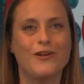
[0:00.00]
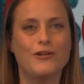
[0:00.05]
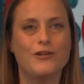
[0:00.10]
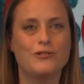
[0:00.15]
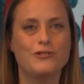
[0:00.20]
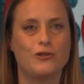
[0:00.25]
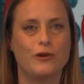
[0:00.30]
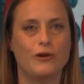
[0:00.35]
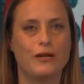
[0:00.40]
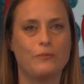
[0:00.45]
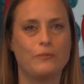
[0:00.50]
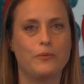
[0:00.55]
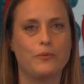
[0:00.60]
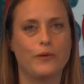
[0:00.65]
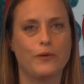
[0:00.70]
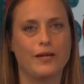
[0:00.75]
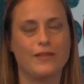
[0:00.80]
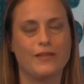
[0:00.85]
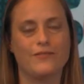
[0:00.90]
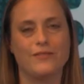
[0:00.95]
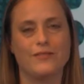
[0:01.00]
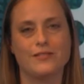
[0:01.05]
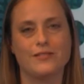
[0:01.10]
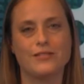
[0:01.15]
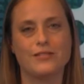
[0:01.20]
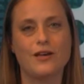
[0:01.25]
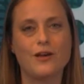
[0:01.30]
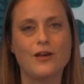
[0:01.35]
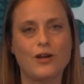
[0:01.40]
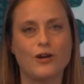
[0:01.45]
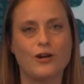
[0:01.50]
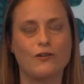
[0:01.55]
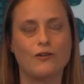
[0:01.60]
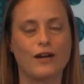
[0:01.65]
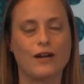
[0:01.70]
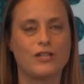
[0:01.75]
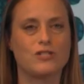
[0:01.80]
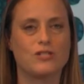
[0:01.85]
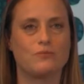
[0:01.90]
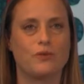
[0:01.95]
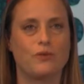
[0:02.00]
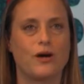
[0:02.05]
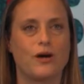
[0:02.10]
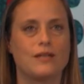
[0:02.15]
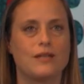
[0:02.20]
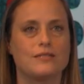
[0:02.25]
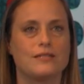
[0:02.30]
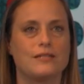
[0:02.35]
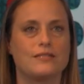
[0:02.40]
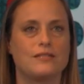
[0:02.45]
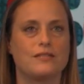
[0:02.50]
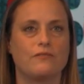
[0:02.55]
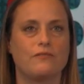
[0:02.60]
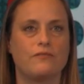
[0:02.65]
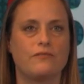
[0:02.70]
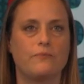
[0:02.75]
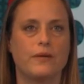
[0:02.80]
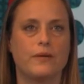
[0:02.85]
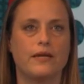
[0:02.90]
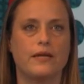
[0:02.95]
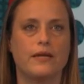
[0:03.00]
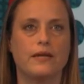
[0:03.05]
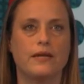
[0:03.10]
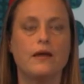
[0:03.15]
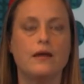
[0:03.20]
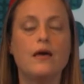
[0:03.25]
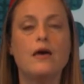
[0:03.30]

turning point in this correction process that we've been in,